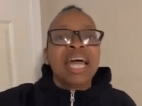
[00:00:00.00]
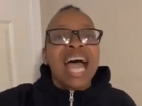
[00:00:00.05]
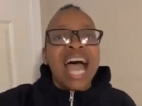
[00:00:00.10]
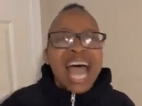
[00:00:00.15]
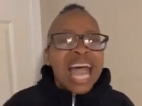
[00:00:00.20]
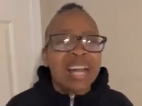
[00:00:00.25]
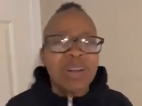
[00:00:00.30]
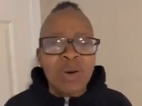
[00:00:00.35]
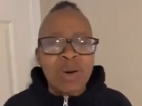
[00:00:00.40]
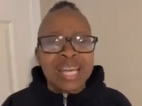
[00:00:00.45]

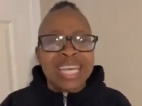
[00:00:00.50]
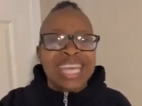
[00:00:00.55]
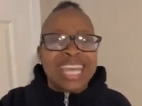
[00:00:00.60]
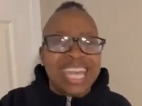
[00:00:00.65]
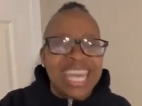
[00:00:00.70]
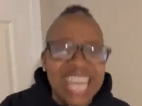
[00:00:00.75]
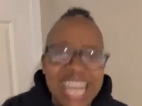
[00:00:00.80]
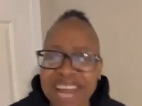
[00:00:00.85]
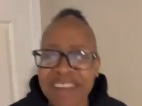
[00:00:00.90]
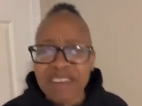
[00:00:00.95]
I don't
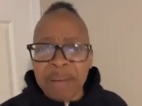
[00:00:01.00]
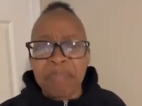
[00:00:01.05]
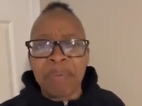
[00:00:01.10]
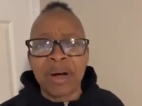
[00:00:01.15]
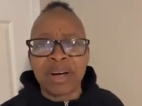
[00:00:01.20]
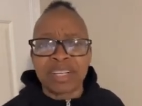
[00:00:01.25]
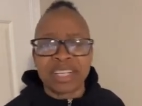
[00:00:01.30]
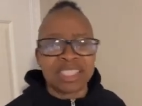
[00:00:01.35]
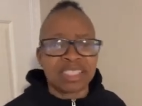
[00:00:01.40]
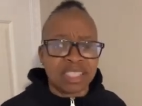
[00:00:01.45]
care
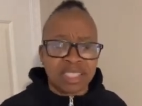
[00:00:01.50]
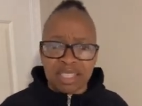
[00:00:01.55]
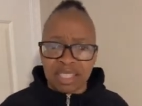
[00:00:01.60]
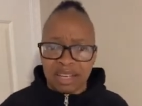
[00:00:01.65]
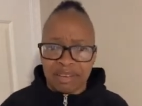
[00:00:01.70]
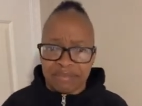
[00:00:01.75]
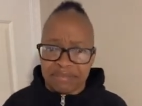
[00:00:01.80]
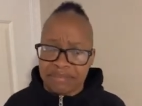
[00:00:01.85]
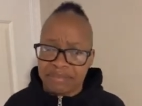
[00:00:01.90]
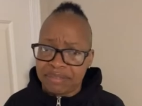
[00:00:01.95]
about that
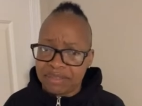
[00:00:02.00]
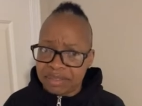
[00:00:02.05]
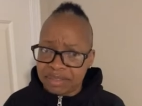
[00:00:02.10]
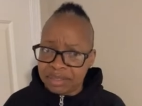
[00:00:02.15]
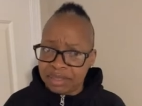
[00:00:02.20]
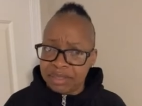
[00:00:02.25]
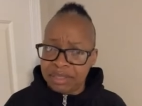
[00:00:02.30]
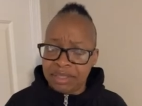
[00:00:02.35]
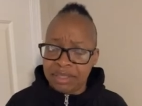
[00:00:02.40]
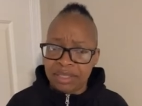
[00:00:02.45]
stuff.
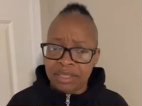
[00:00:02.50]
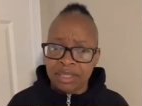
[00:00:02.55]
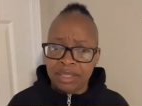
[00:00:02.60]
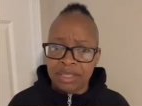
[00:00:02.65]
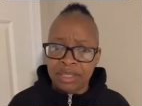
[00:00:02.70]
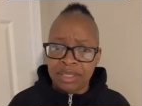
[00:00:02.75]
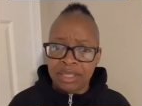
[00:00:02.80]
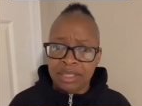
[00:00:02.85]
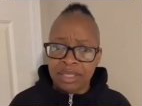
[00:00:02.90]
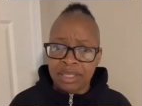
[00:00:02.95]

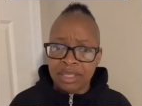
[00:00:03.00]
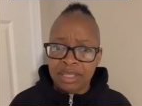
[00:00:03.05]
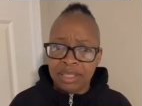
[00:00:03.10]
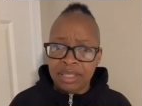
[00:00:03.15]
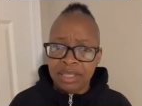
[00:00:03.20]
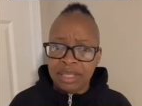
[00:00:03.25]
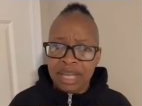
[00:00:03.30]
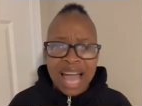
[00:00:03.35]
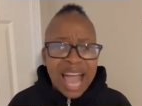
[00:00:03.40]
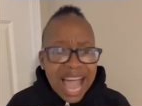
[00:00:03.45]

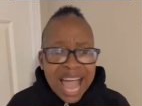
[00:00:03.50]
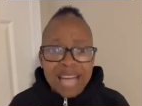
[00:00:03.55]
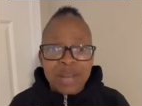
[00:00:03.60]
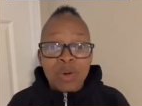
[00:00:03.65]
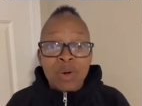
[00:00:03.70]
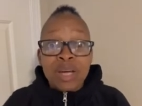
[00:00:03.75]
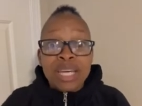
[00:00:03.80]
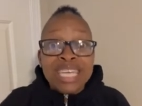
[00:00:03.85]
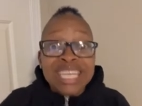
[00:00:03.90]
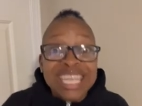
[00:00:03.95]
I
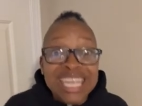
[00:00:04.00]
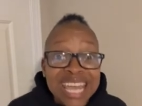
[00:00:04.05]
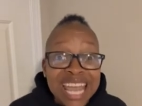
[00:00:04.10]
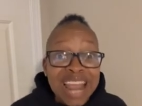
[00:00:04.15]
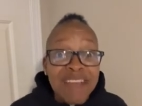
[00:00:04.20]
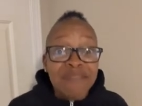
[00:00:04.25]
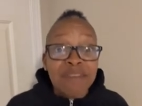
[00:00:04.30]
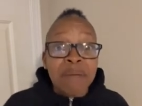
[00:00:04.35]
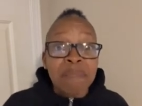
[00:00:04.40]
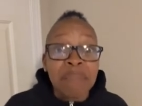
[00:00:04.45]
don't care
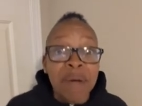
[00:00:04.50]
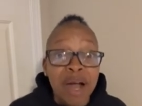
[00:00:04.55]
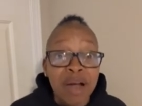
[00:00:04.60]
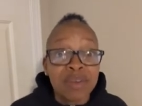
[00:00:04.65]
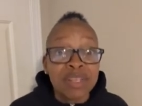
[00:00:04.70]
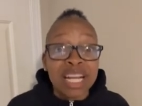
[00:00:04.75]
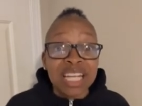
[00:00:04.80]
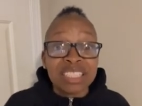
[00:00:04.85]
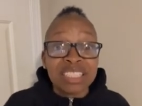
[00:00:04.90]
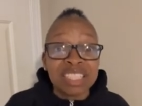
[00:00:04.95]

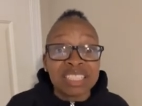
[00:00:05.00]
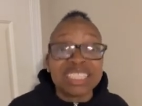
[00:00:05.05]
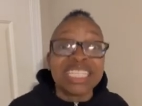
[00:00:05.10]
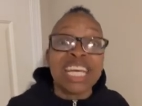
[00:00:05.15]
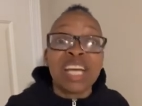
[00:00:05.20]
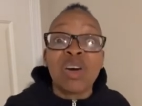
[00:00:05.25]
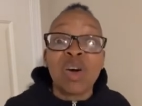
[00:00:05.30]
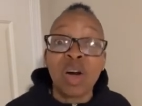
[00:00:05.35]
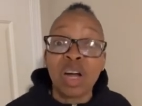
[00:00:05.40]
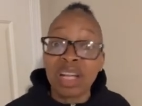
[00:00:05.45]
about that stuff.
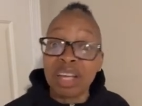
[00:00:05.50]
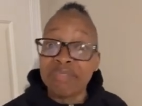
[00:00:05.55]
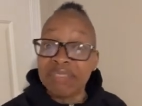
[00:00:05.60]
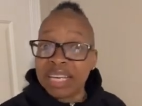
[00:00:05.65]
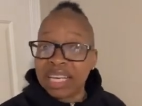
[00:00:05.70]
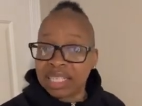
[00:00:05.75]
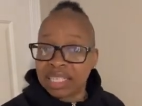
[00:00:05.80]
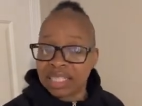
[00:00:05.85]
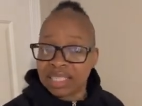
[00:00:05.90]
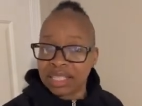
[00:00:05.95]
Take
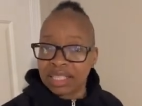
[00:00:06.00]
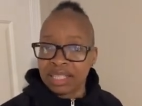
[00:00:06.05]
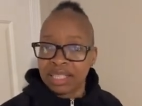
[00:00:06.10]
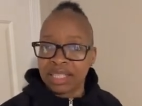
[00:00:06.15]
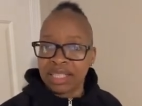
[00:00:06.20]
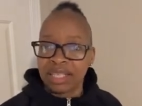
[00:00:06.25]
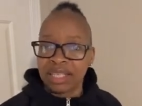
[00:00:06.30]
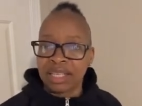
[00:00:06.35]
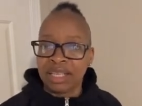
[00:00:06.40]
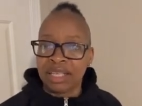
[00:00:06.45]
all of it.
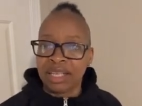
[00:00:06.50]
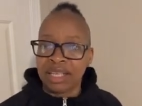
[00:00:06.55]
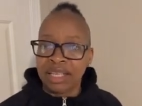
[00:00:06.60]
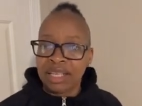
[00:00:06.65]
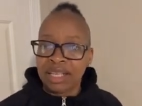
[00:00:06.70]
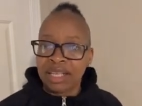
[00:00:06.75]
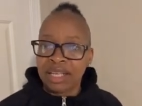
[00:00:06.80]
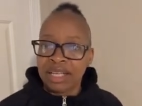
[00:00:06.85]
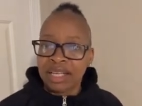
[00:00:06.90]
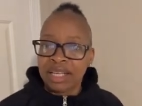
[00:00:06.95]

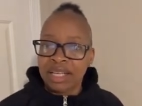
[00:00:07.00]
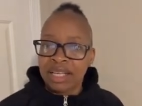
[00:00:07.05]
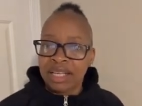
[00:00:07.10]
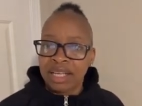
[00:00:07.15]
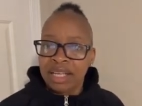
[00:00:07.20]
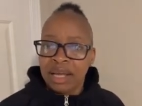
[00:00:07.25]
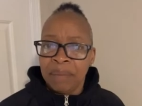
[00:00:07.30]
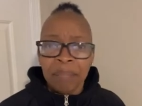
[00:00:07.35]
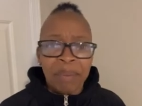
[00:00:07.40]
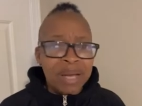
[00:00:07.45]

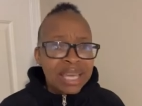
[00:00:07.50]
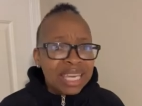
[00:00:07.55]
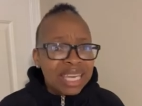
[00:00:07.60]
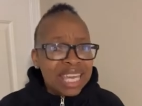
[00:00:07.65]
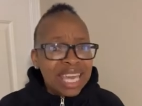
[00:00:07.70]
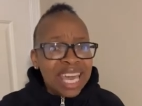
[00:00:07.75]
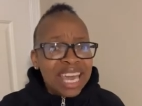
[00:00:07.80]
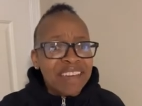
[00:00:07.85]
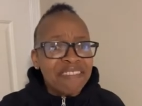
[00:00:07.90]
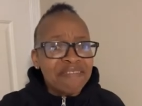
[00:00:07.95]
But
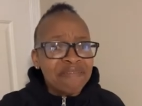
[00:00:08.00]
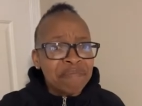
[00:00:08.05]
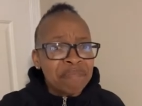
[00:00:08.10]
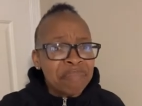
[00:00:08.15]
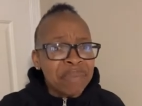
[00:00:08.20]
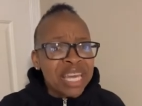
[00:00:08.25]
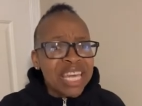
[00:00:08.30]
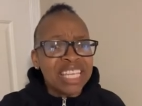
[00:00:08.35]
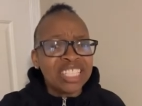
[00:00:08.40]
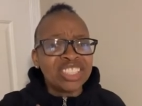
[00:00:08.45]
give
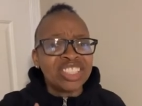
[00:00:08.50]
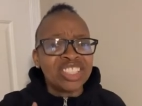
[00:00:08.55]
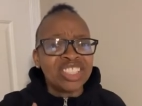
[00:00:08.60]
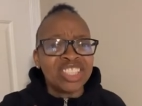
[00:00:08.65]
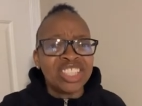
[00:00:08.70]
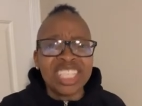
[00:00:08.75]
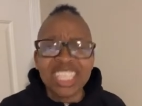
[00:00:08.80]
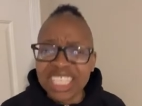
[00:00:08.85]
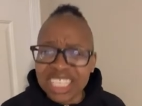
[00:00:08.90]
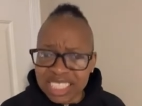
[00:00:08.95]
me
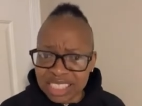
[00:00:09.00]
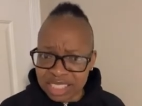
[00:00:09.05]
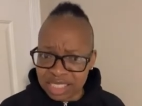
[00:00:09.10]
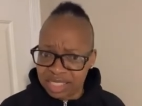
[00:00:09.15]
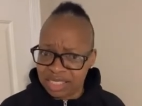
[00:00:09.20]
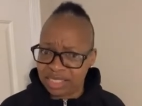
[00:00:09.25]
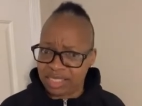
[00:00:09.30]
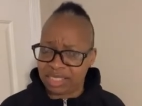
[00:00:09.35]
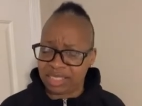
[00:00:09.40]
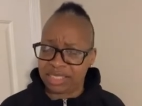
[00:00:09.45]

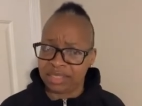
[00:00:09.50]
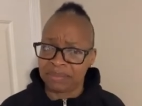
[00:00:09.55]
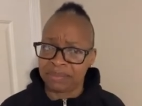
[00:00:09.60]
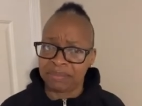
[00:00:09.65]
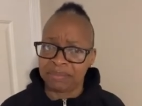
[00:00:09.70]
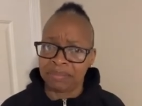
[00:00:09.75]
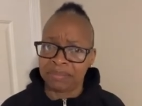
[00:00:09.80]
Jesus.